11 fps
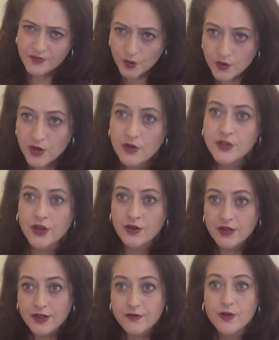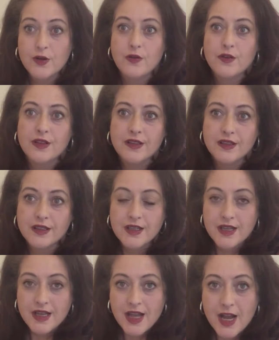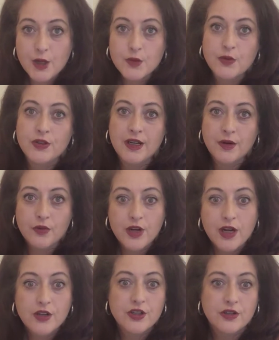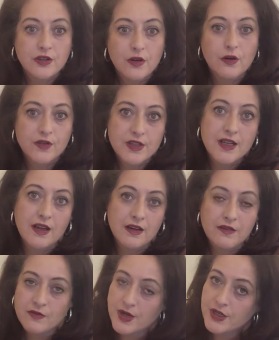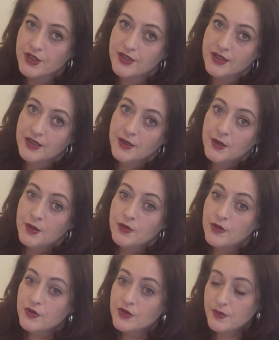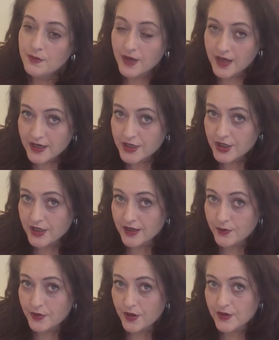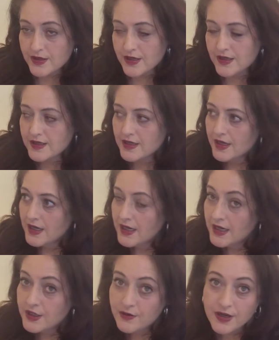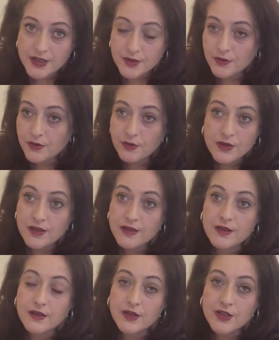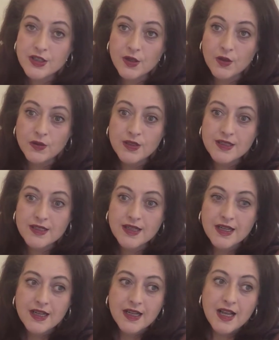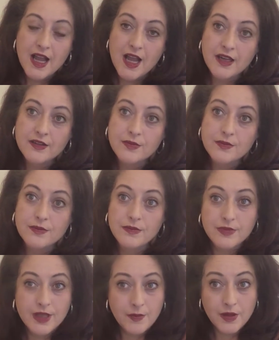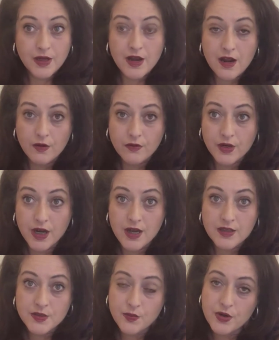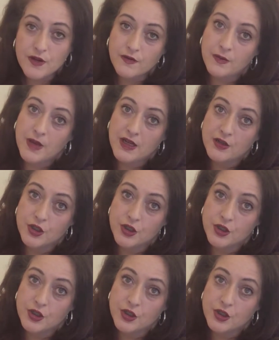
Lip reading: We aren't only involved in the output and production of design information, but also managing that process, interacting with all the other consultants and keeping an eye on the client's brief and making